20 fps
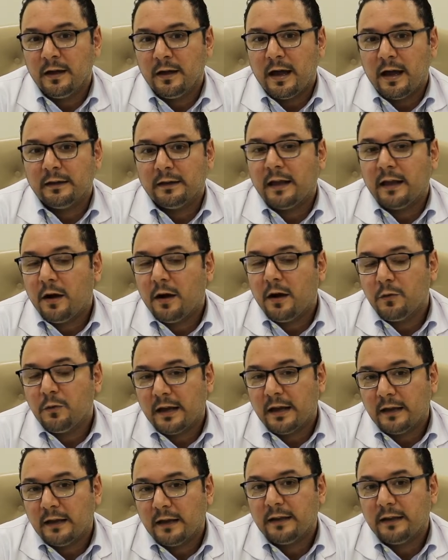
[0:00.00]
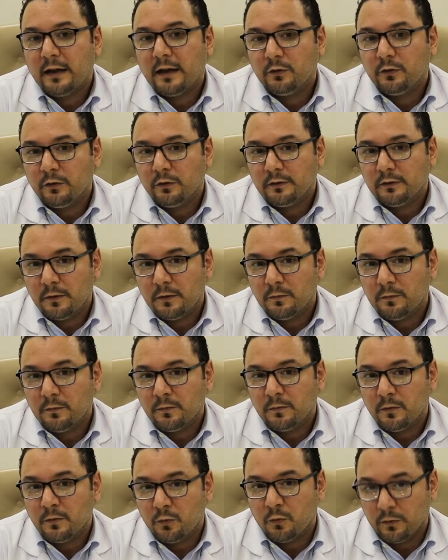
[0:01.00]
and how we can diagnose them
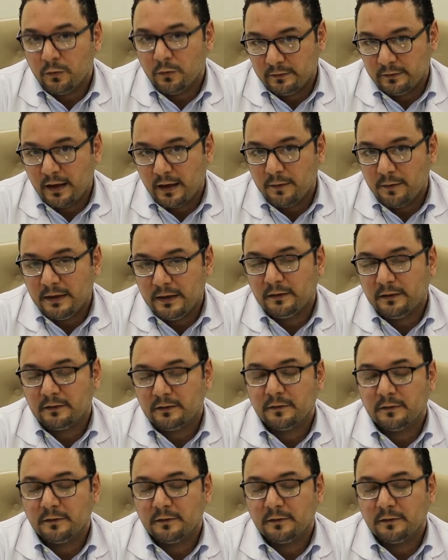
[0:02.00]
with diabetes.